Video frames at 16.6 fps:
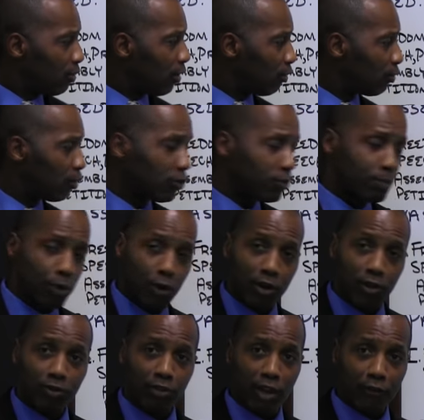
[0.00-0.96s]
This is
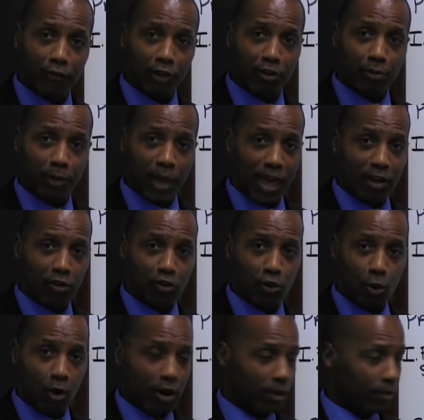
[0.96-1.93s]
pretty
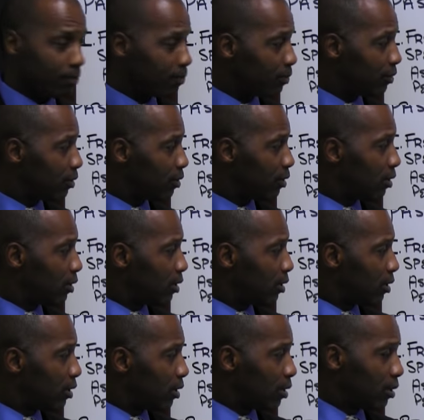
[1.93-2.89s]
self-explanatory.
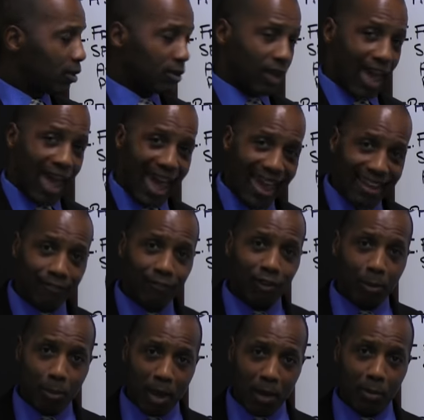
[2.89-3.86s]
The
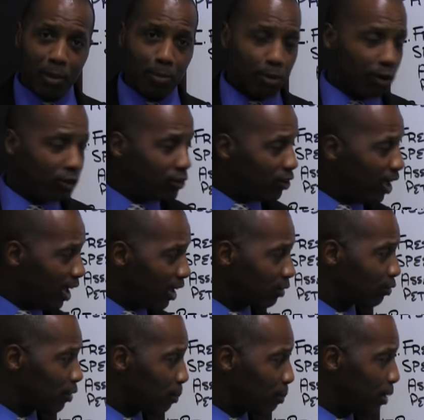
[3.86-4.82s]
Eighth Amendment
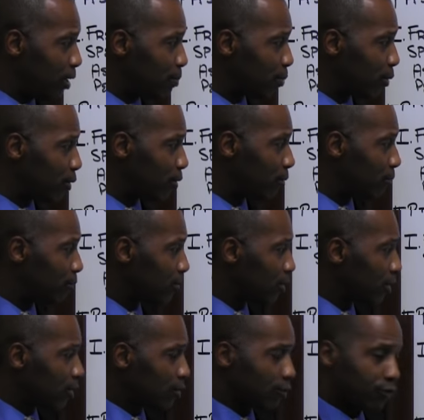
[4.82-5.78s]
protects the people
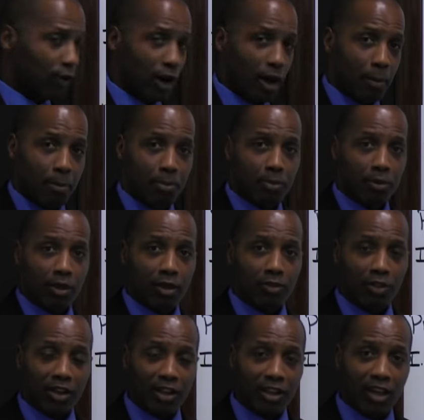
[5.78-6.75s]
from
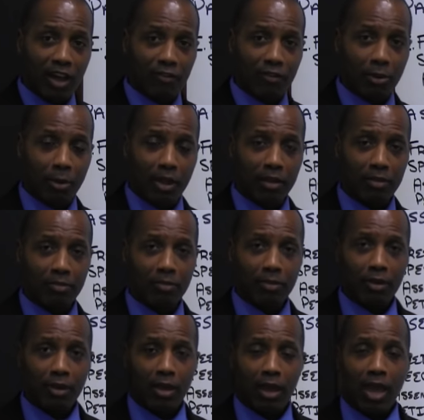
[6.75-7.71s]
the government
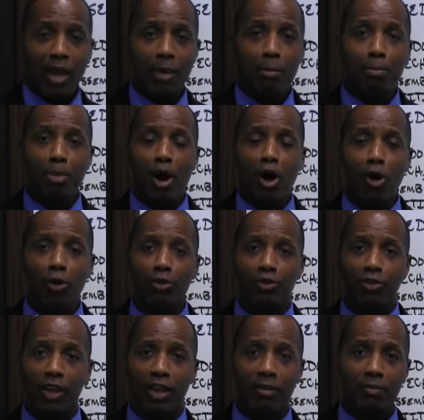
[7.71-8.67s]

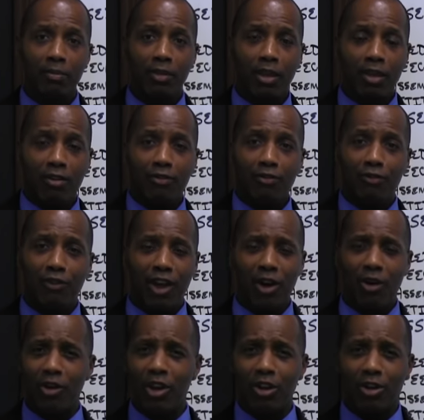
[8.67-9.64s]
imposing
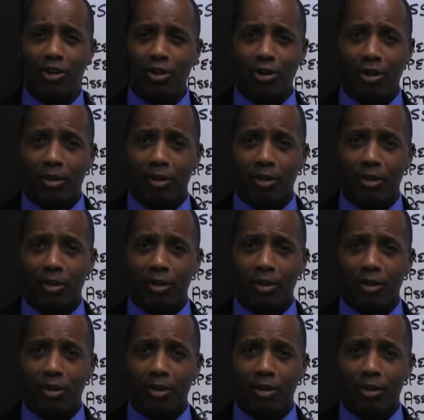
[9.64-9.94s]
very